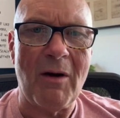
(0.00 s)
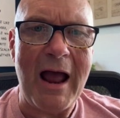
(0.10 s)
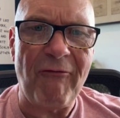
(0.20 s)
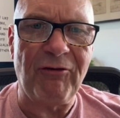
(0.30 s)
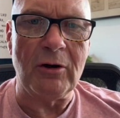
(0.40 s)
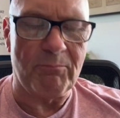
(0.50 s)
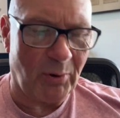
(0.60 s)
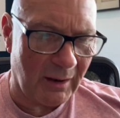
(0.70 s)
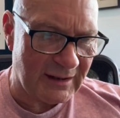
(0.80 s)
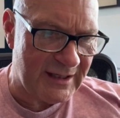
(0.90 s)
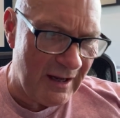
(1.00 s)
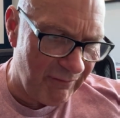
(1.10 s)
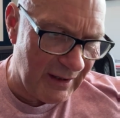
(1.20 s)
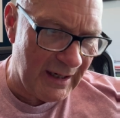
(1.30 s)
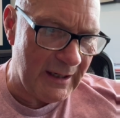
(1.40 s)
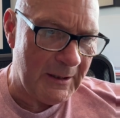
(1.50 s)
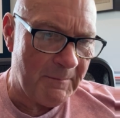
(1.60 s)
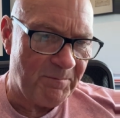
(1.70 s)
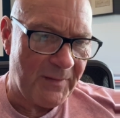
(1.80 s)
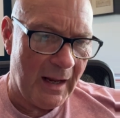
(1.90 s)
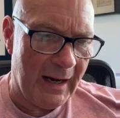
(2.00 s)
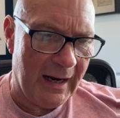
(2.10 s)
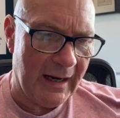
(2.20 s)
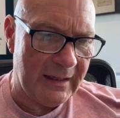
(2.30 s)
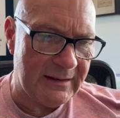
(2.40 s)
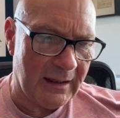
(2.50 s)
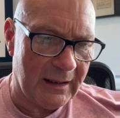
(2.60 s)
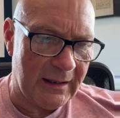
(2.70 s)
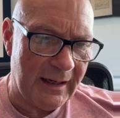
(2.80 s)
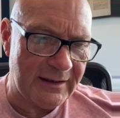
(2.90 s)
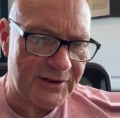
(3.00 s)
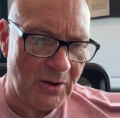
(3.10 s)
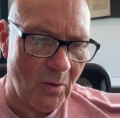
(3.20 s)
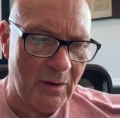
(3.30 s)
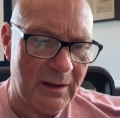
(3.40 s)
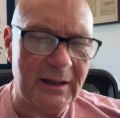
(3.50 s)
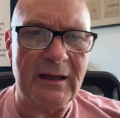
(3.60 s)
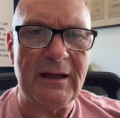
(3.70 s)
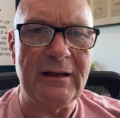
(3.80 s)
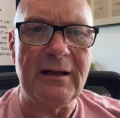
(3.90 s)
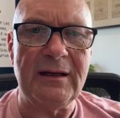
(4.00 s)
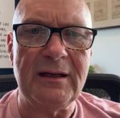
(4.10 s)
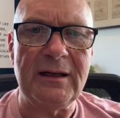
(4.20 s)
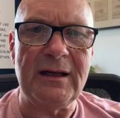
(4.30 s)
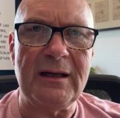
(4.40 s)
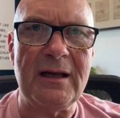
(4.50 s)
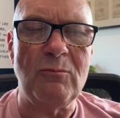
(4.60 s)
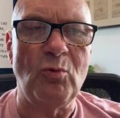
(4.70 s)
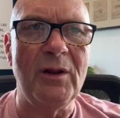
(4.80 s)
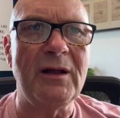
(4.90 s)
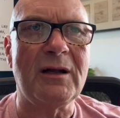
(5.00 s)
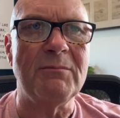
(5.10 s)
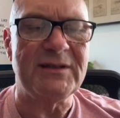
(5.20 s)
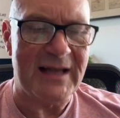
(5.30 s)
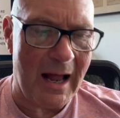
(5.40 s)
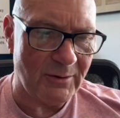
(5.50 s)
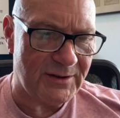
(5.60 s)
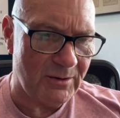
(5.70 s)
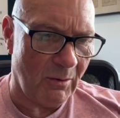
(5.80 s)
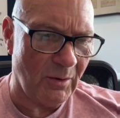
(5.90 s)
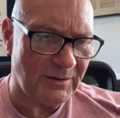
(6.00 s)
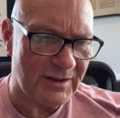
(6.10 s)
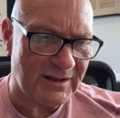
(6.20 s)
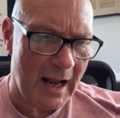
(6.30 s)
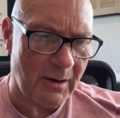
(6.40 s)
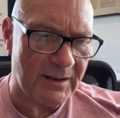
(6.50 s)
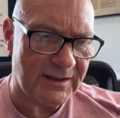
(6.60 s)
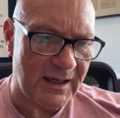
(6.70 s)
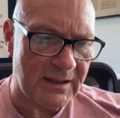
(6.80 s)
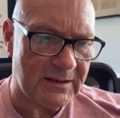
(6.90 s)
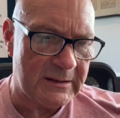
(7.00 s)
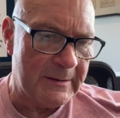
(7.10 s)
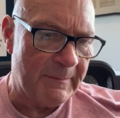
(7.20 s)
effort and productivity, and so it really comes down to, I wrote this down, it says,